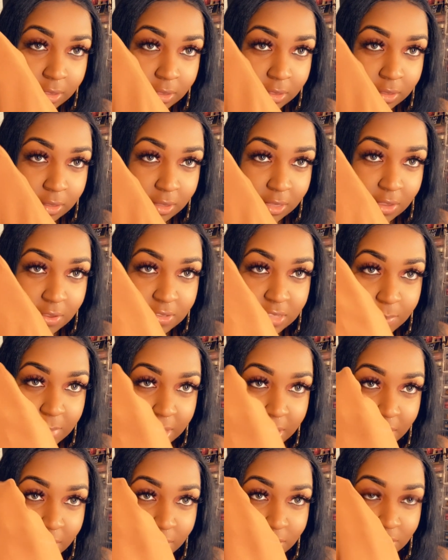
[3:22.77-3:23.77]
Can you see my
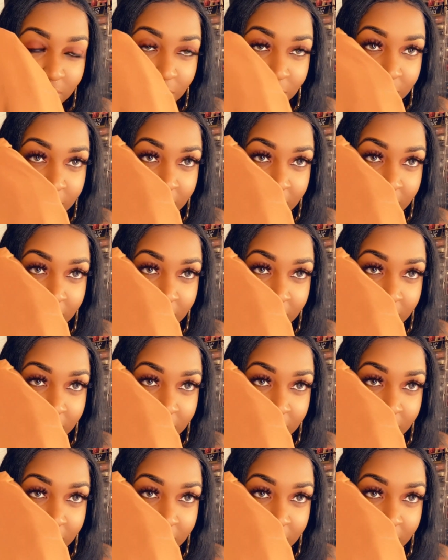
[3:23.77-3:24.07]
nails through it?